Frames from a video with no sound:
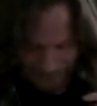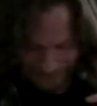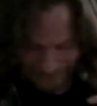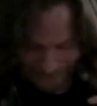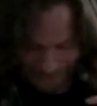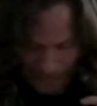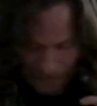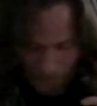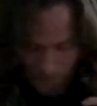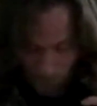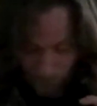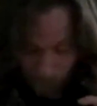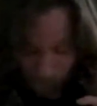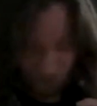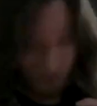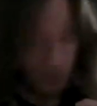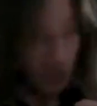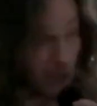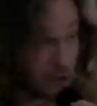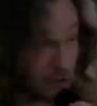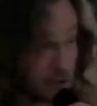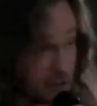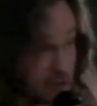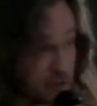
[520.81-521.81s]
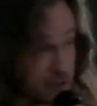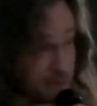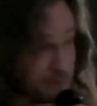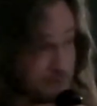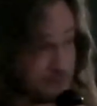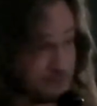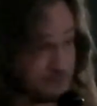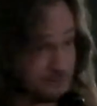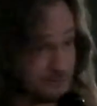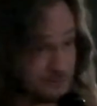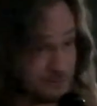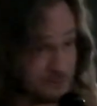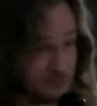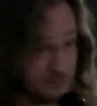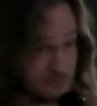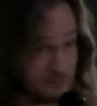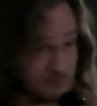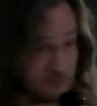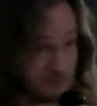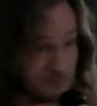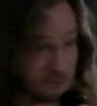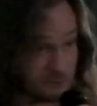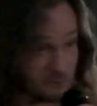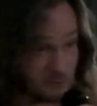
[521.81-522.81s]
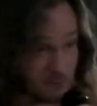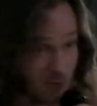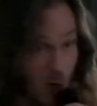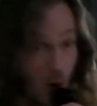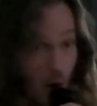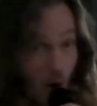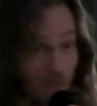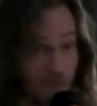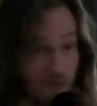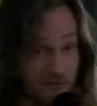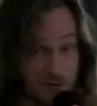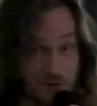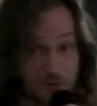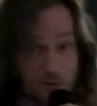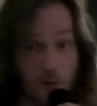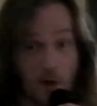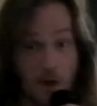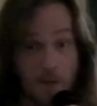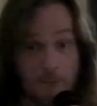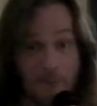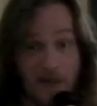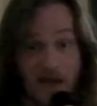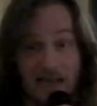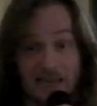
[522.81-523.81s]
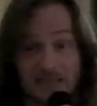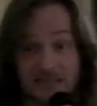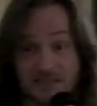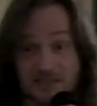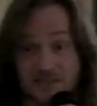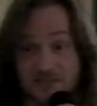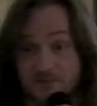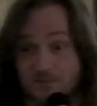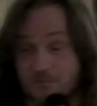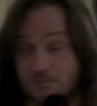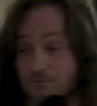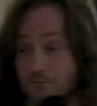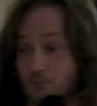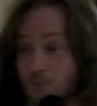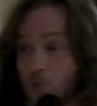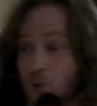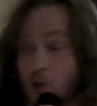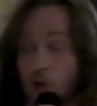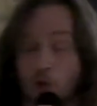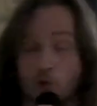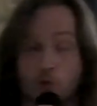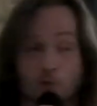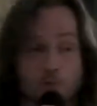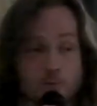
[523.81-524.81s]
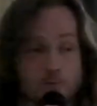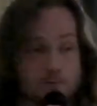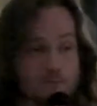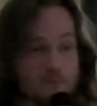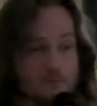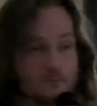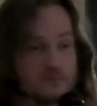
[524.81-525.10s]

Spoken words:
down the front of the sweatpants while